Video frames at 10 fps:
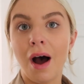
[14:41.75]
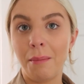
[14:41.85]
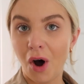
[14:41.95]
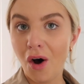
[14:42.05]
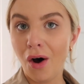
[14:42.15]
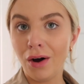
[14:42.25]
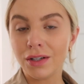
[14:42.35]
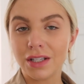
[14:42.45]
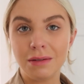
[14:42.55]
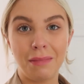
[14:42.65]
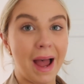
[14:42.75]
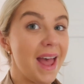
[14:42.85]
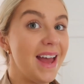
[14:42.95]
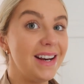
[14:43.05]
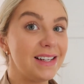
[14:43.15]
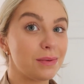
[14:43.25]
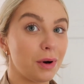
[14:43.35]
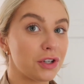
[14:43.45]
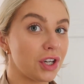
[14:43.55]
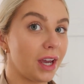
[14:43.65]
I'm hot, my hair needs
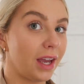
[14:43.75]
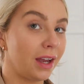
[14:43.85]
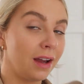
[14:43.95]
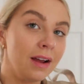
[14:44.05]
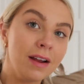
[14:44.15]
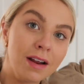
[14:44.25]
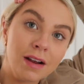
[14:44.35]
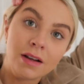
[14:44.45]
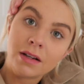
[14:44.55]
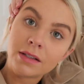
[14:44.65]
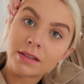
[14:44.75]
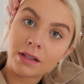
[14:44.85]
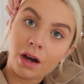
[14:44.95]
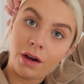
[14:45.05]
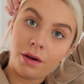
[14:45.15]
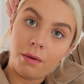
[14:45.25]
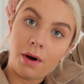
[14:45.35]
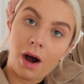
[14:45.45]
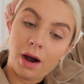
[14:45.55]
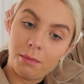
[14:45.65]
washing. So
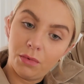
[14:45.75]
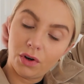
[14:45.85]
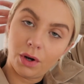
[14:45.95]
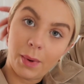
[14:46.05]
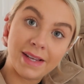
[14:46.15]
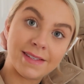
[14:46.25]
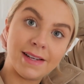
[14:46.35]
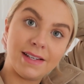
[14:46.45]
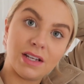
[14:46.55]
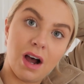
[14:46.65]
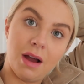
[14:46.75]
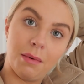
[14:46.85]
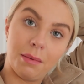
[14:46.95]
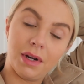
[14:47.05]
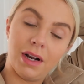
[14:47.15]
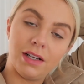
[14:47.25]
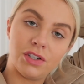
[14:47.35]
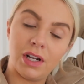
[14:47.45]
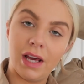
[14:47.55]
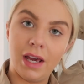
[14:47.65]
So I'm not going to waste any time. I'm going to
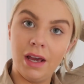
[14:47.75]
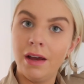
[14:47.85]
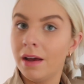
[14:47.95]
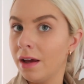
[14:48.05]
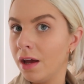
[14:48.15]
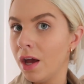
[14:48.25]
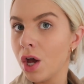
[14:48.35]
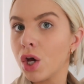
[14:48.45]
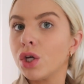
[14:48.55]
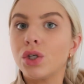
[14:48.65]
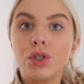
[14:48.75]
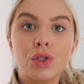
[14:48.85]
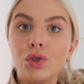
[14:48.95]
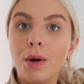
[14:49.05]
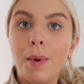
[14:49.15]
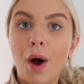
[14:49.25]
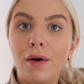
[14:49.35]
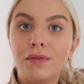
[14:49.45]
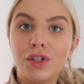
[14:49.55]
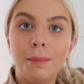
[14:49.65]
literally strip
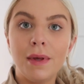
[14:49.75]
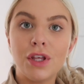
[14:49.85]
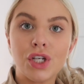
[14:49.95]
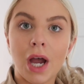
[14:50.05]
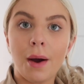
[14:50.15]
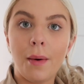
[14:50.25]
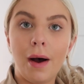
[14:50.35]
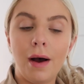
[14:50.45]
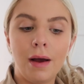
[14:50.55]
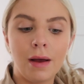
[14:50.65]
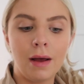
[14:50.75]
off, jump in the shower